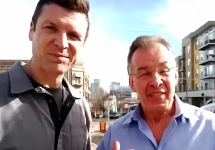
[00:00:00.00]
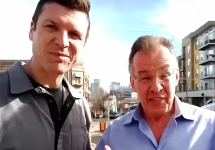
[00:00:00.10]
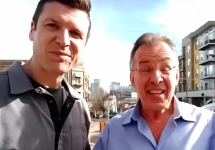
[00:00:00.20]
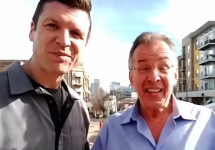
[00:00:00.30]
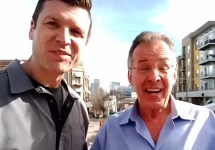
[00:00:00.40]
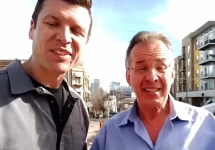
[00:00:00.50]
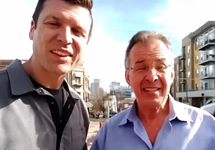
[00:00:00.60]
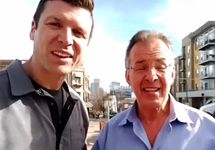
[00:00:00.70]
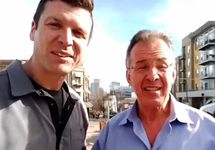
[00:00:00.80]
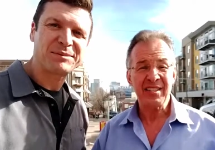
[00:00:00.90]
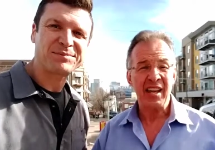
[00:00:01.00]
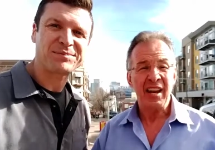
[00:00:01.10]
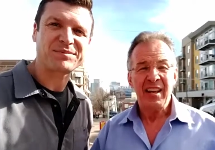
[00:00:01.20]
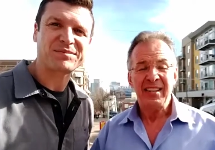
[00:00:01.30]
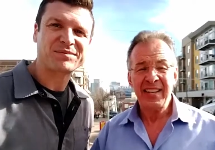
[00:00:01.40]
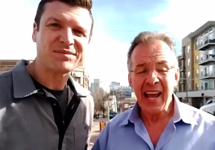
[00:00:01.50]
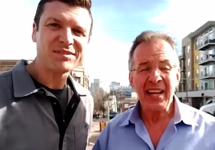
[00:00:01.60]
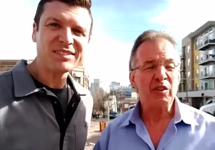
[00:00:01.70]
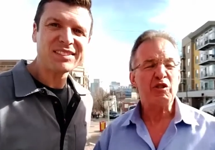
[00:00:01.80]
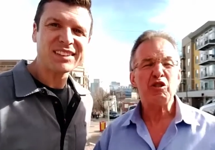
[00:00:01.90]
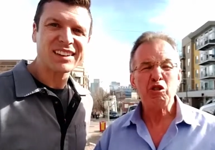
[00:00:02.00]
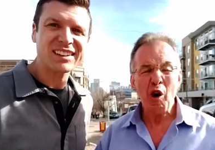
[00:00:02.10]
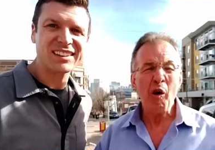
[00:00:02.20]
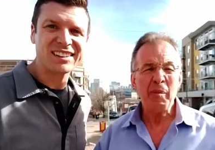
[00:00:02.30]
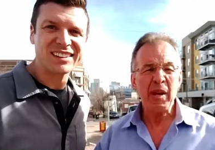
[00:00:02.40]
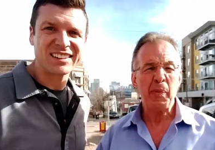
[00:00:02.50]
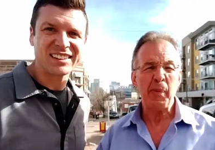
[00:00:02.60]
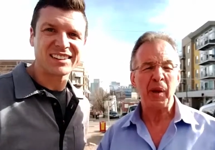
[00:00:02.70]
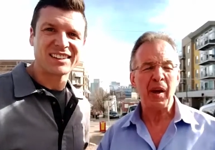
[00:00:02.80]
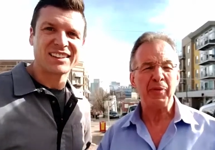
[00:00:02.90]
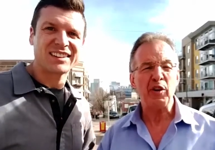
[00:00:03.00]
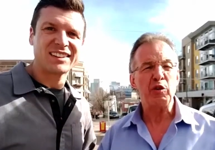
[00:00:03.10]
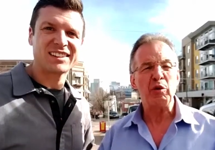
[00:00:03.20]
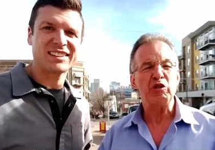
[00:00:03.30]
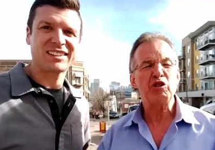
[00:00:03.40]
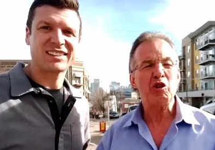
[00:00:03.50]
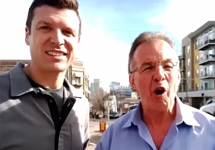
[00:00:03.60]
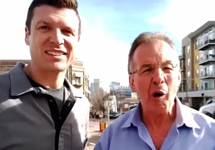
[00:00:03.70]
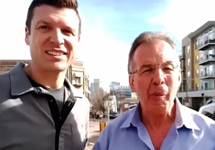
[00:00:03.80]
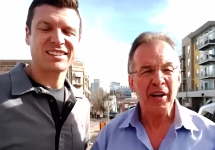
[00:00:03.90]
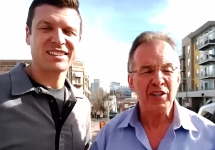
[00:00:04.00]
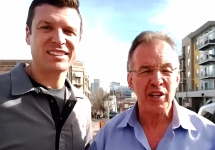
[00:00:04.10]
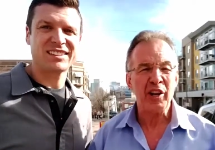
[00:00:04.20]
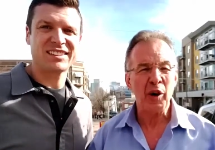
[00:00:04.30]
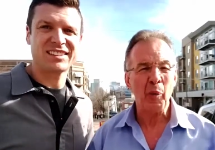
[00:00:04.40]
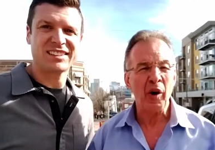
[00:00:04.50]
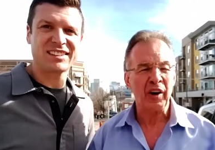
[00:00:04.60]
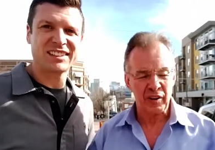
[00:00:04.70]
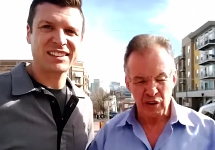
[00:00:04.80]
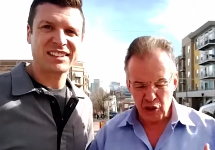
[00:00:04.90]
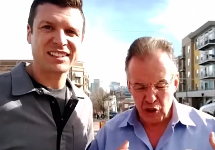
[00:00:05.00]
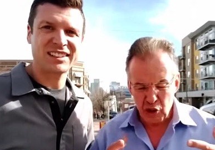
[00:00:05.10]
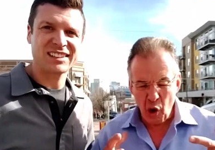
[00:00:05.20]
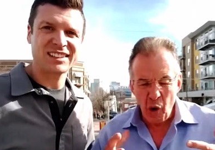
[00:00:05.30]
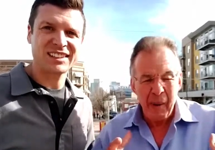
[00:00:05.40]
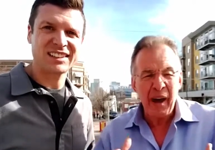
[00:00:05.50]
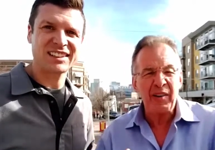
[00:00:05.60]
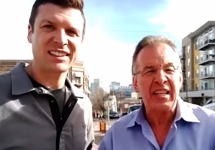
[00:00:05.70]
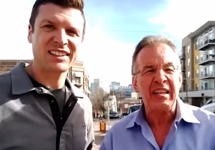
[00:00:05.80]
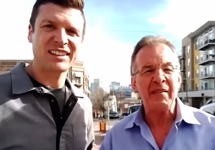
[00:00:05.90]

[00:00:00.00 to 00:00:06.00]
Speaker 1: the thing that I see is that, dang, there's so many people out there doing so much inner work and they're so about